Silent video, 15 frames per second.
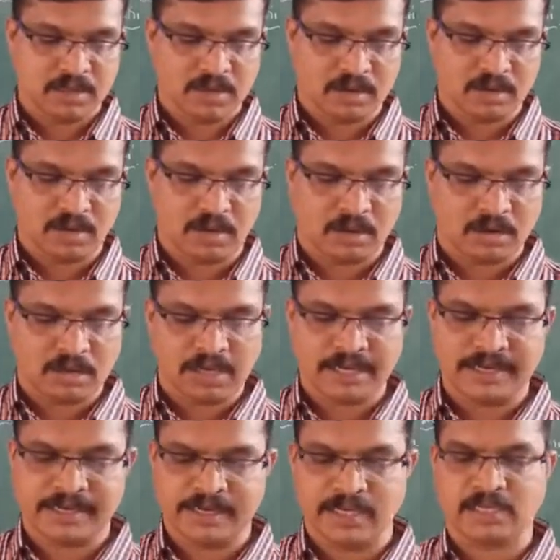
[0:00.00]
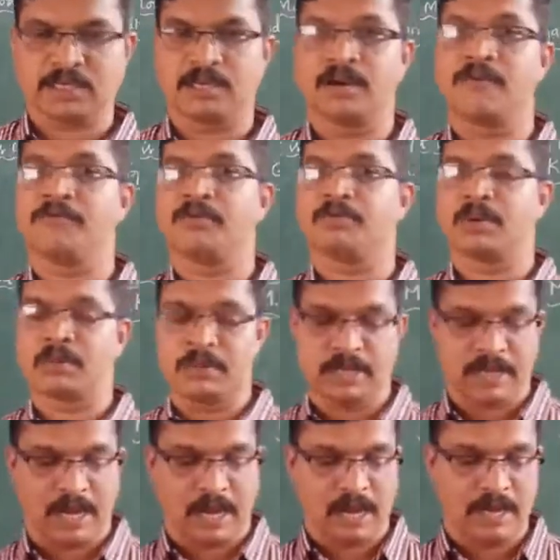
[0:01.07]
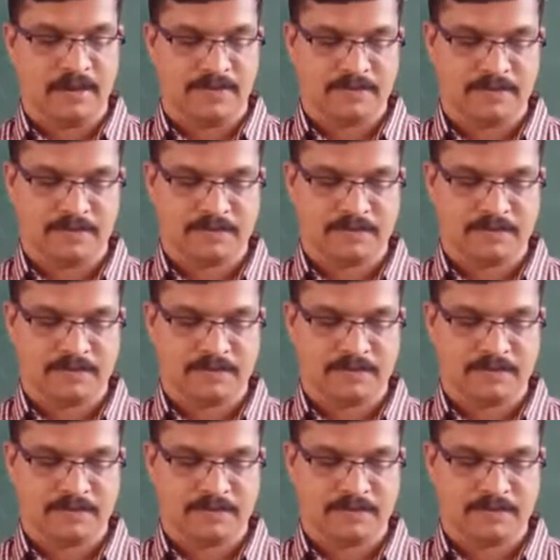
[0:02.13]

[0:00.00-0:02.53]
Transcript: on all areas of public life.